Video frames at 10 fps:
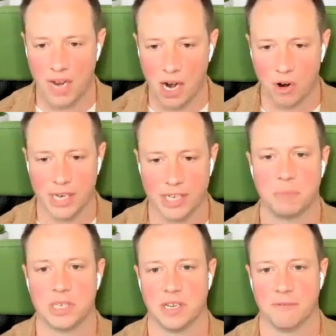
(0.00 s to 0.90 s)
very
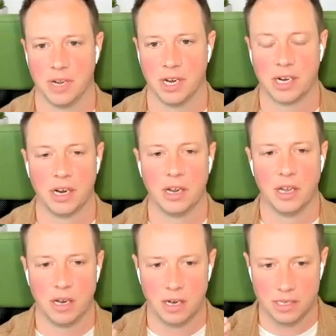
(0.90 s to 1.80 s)
specific
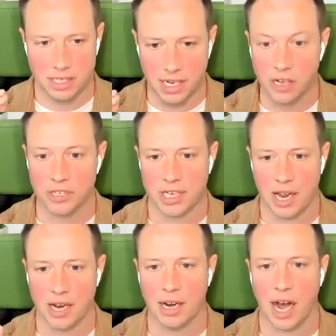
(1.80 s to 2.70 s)
skill set
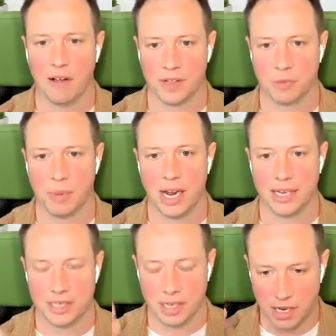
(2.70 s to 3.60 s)
and knowledge
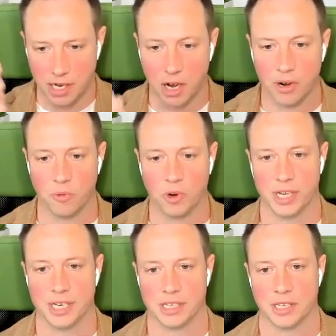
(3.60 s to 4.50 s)
base, and and
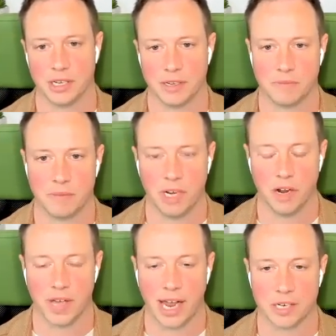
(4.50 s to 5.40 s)
really is the
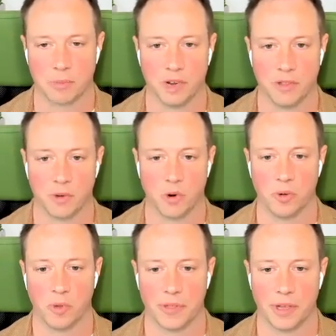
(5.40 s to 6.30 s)
the expert in the
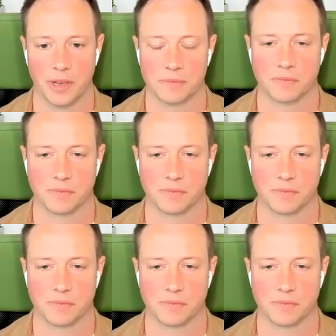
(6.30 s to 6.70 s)
room with it.